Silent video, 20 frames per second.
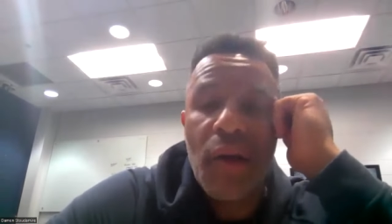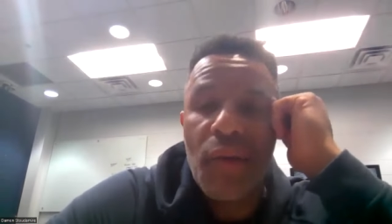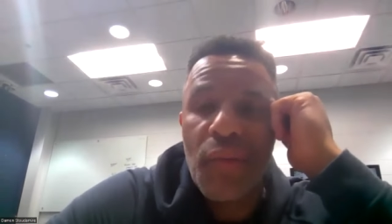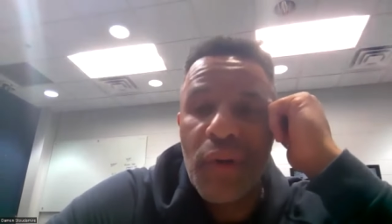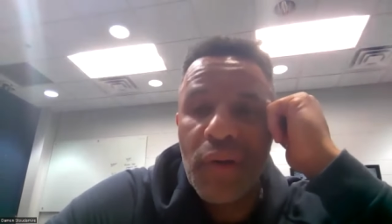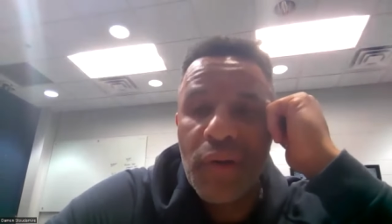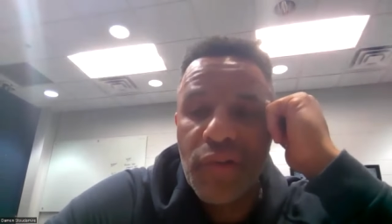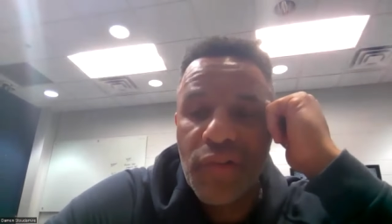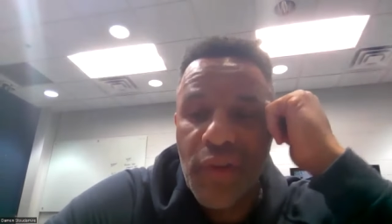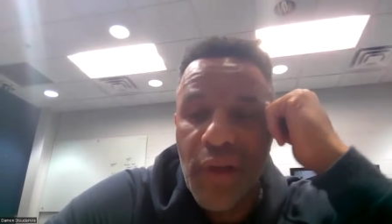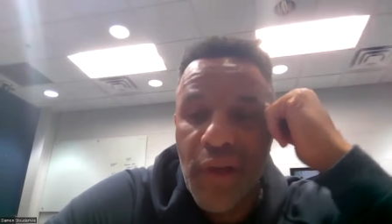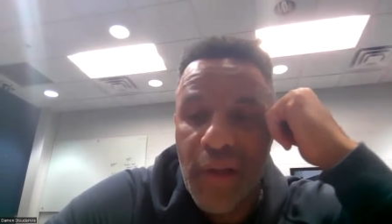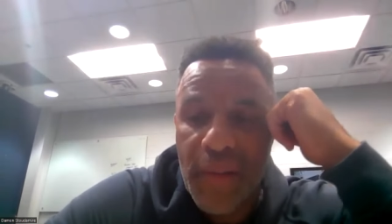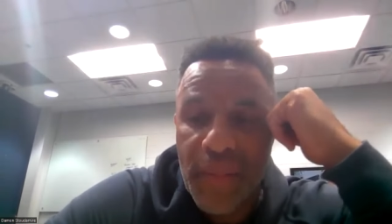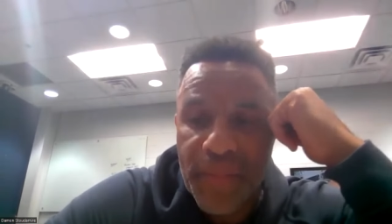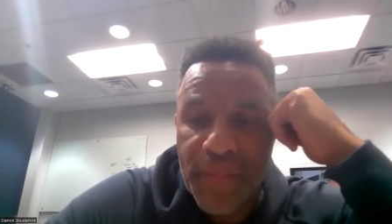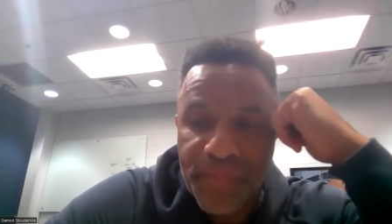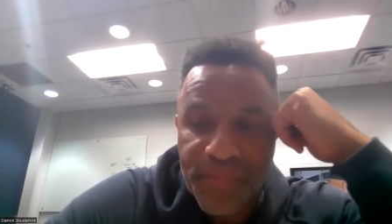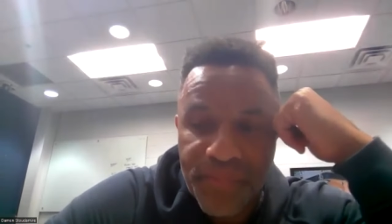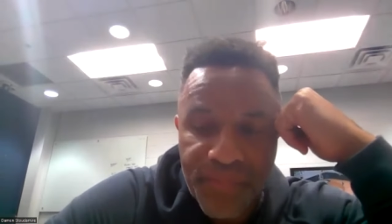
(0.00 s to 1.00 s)
will say,
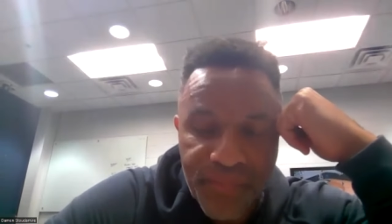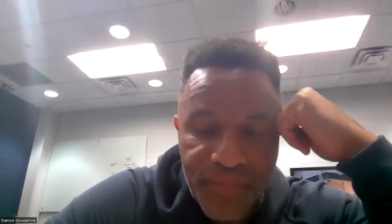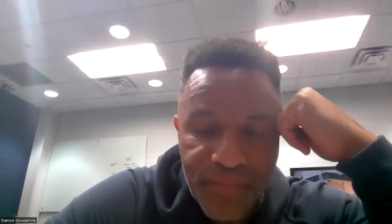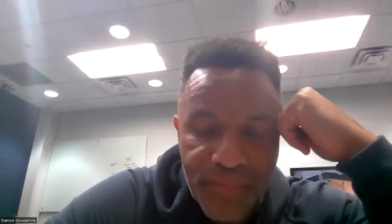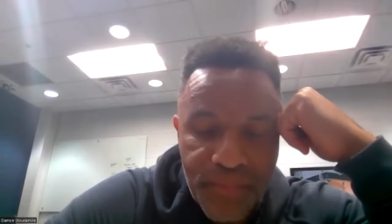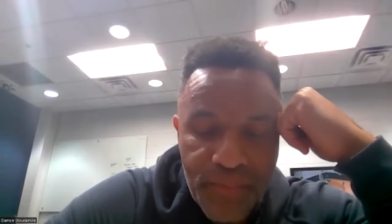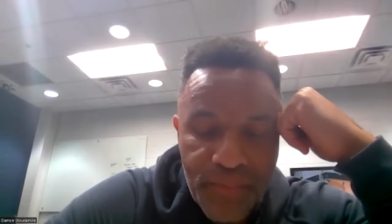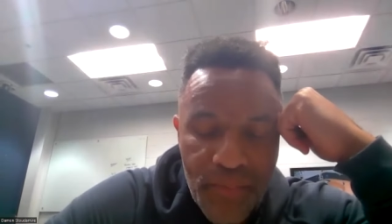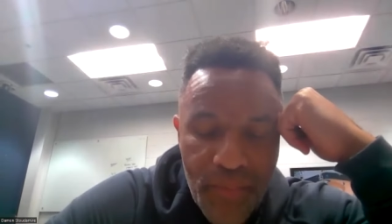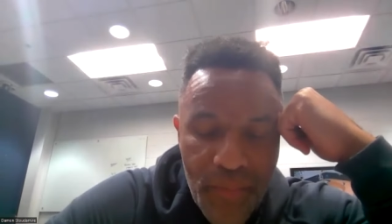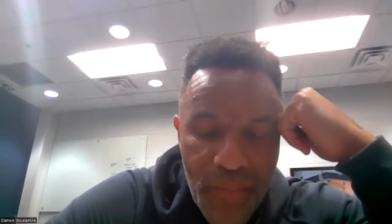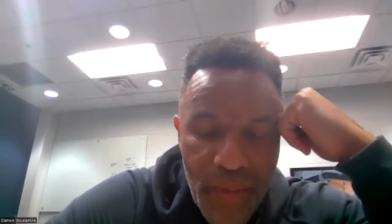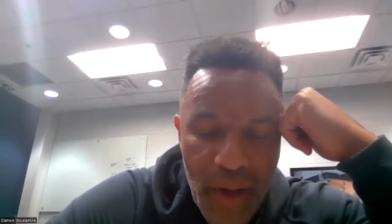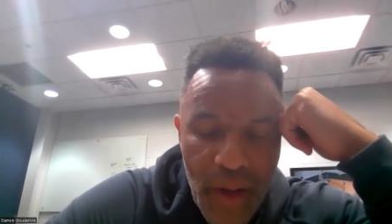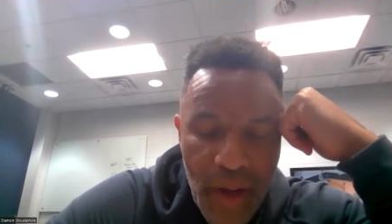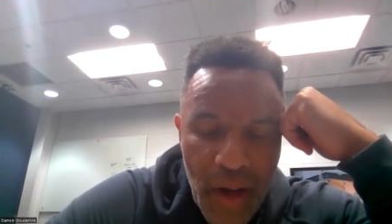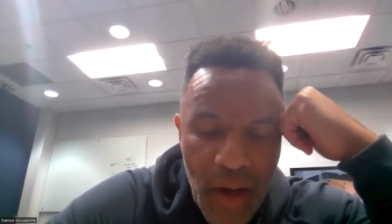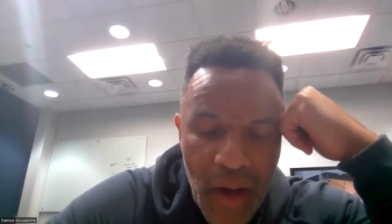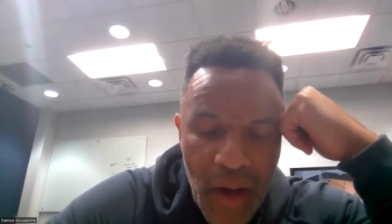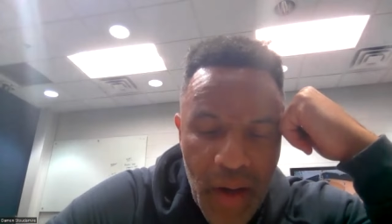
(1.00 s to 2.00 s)

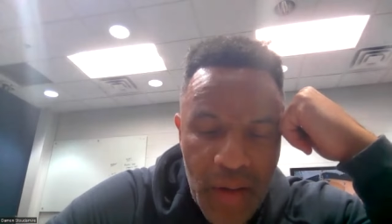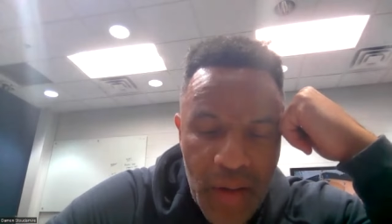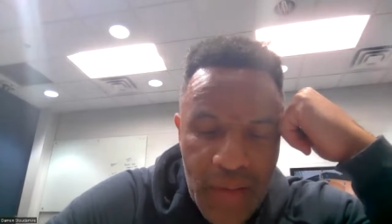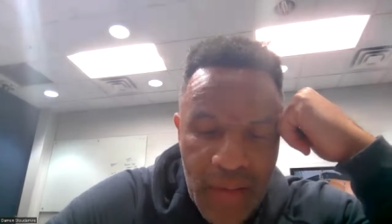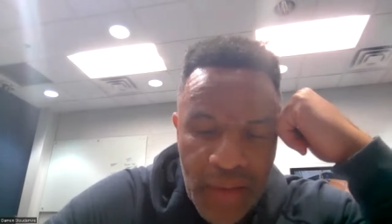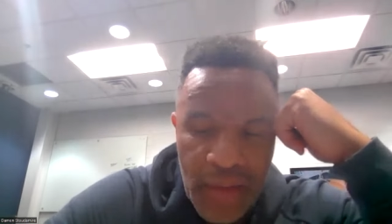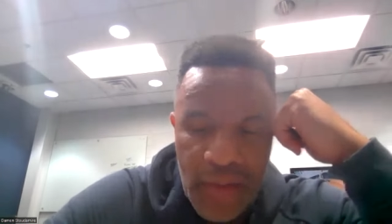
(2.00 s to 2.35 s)
uh,